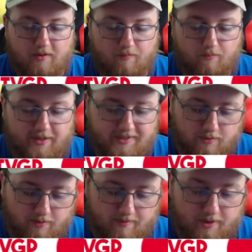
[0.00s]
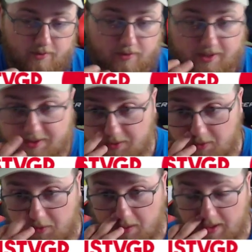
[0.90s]
Basically, what I'm alluding
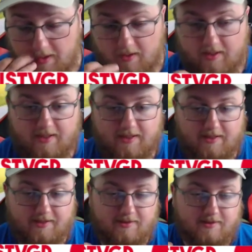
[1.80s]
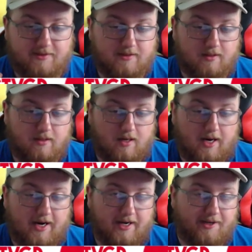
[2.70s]
to is
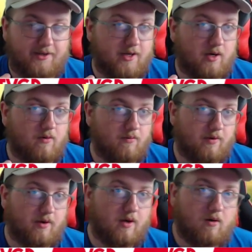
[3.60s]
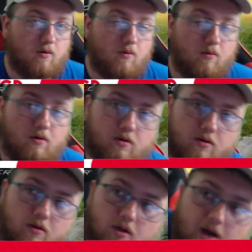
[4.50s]
I don't know.
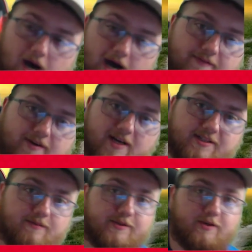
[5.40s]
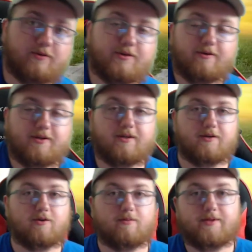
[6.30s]
I've got some soul searching to
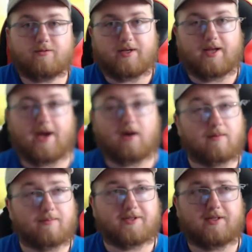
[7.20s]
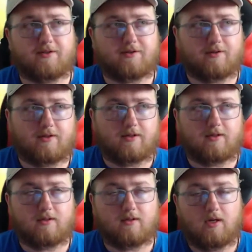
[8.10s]
do between now and
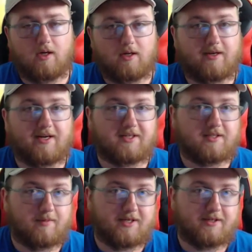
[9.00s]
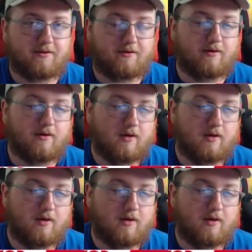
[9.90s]
potentially next semester,